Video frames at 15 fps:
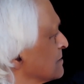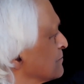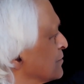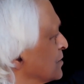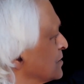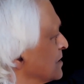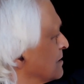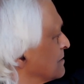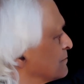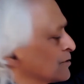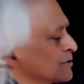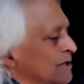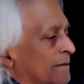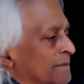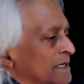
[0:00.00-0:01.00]

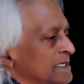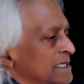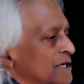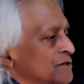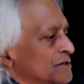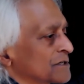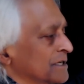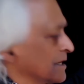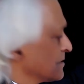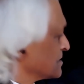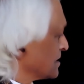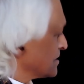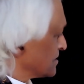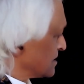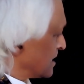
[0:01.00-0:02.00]
Pronominalization here is
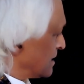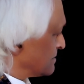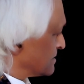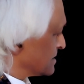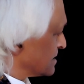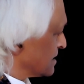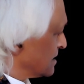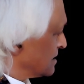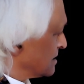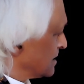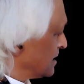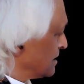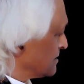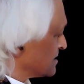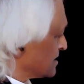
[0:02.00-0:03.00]
not the same as
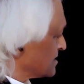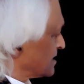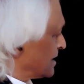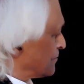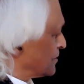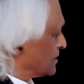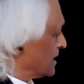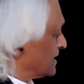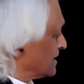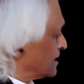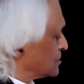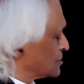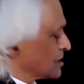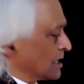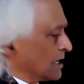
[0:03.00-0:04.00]
here, as a separate
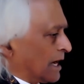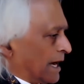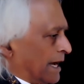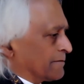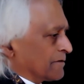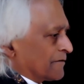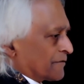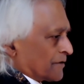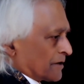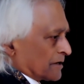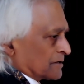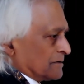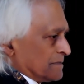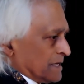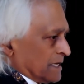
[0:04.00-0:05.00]
alleged. I'm referring
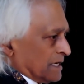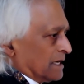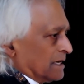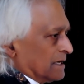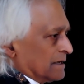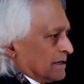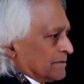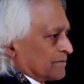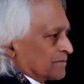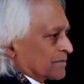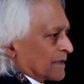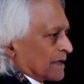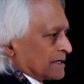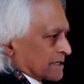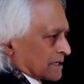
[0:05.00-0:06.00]
to me
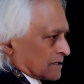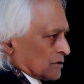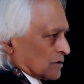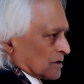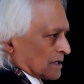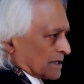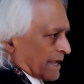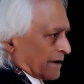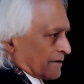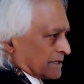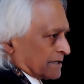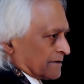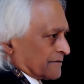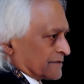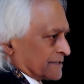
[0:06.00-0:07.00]
as a Google
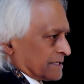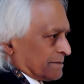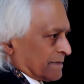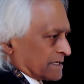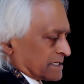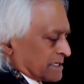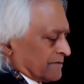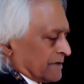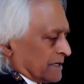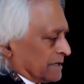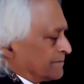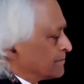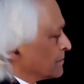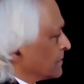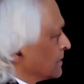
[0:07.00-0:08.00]
narrative, my
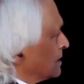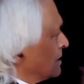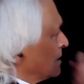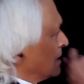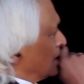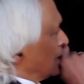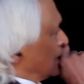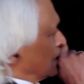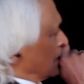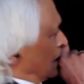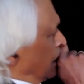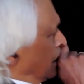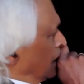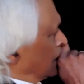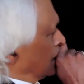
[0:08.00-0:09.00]
CB.
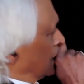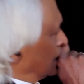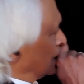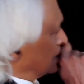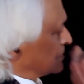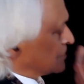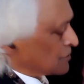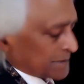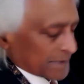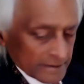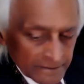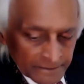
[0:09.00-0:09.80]
Excuse me.